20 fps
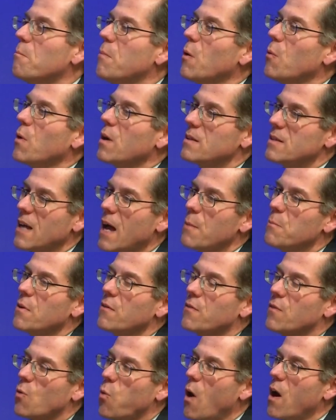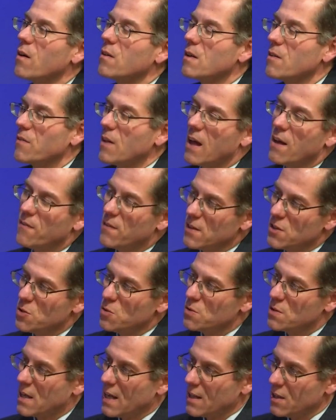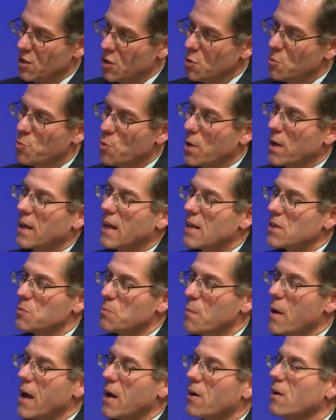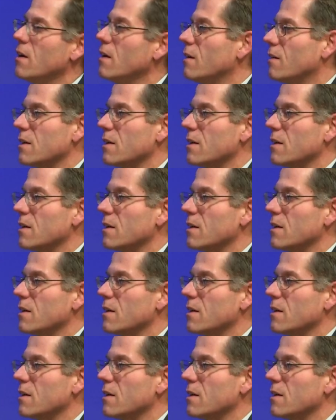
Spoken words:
but what type of quality of life issues can you bring as mayor?